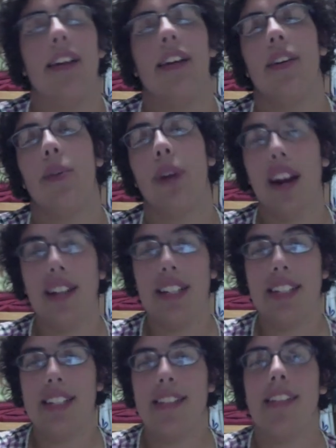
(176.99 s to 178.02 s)

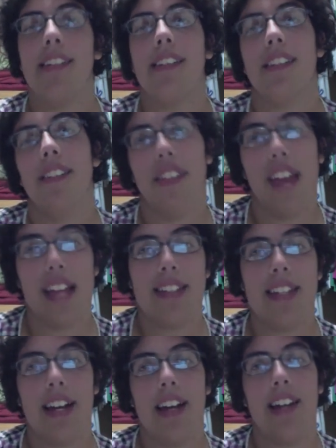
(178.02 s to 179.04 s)
Regardless, that's
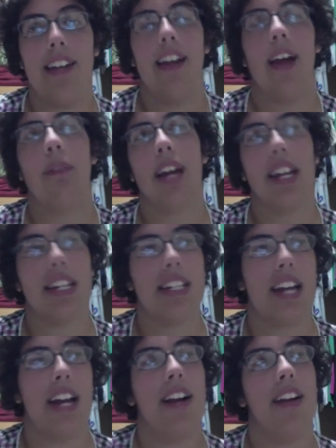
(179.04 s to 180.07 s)
done. I'm kind of
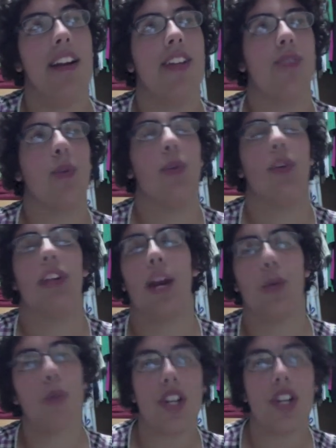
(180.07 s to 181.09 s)
tired because we were like
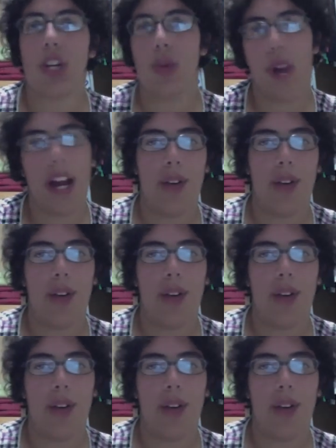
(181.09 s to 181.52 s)
rushing around in